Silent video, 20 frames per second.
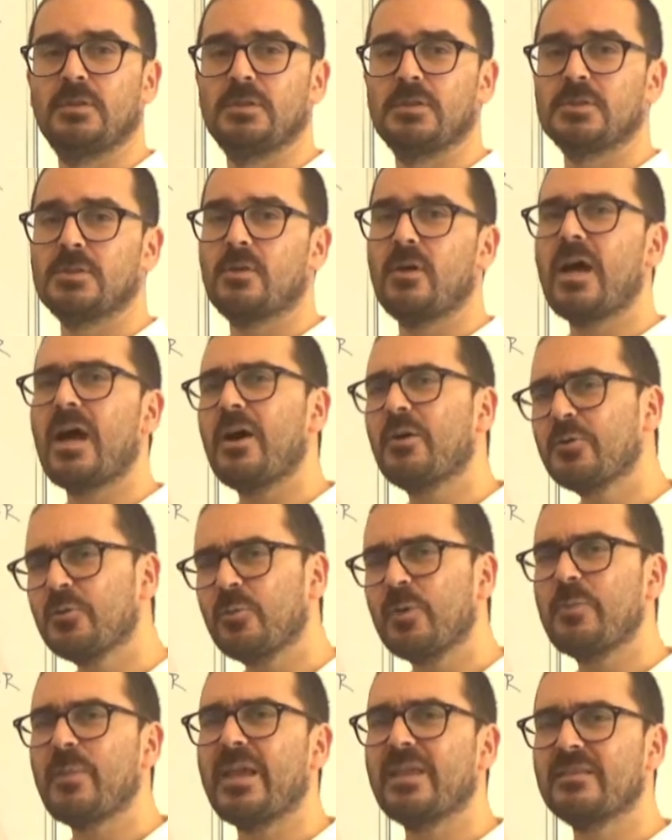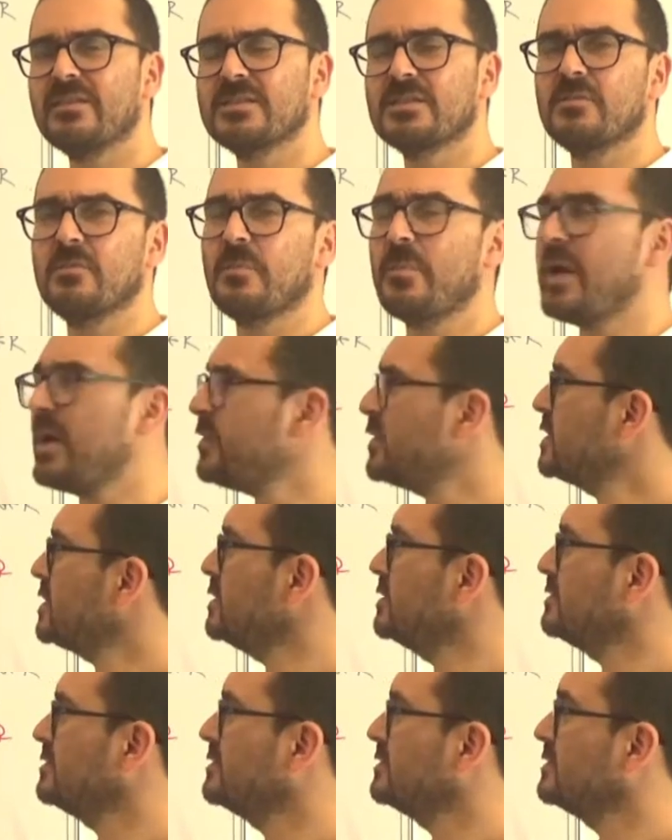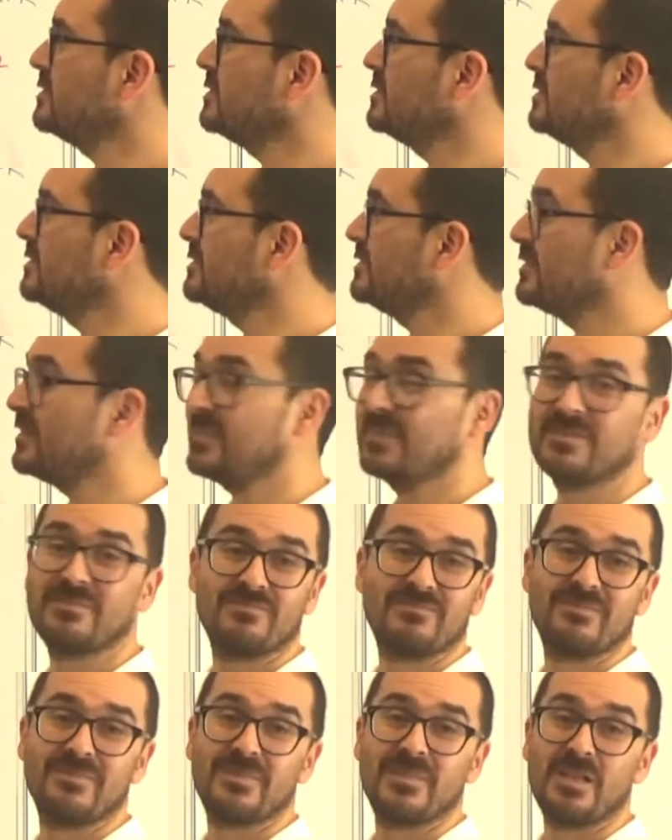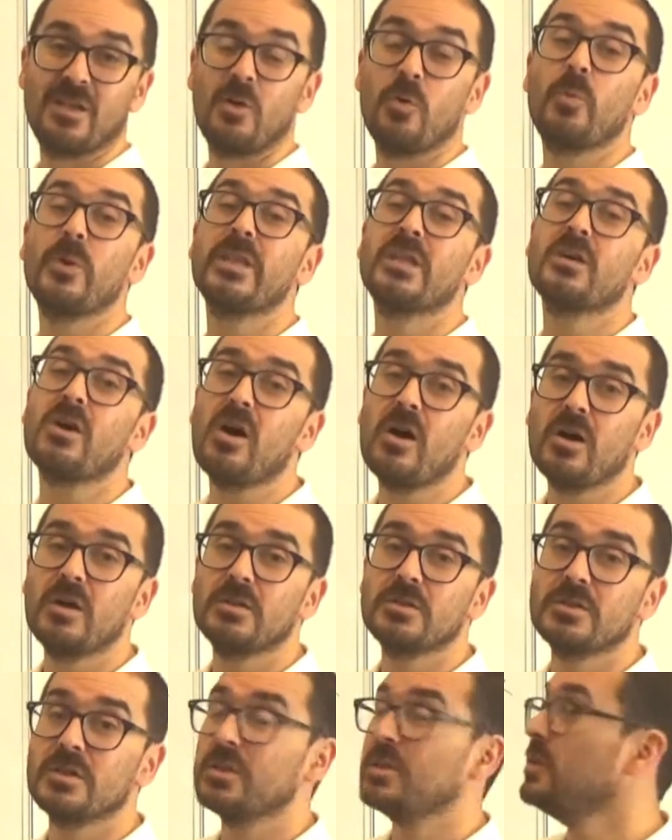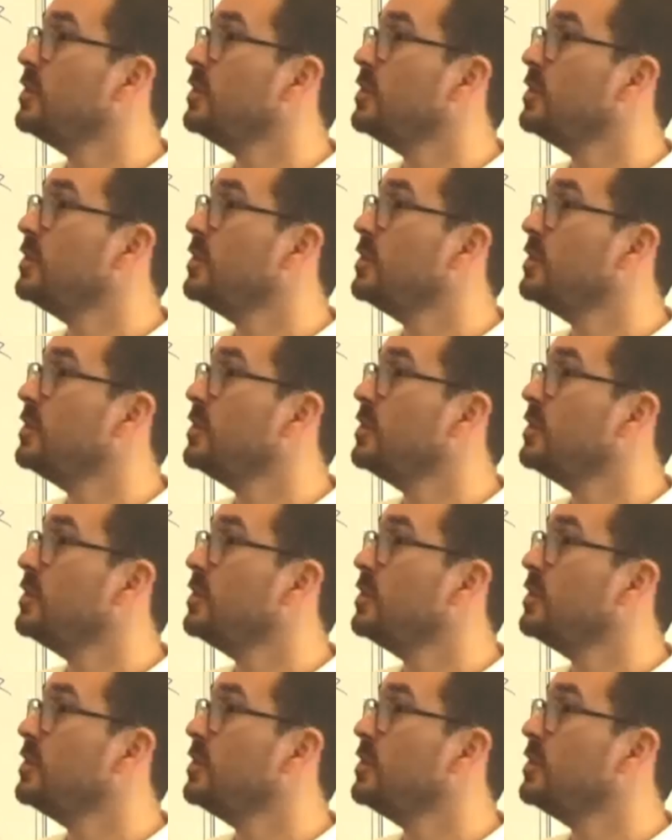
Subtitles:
So how do we make this comparison? We can't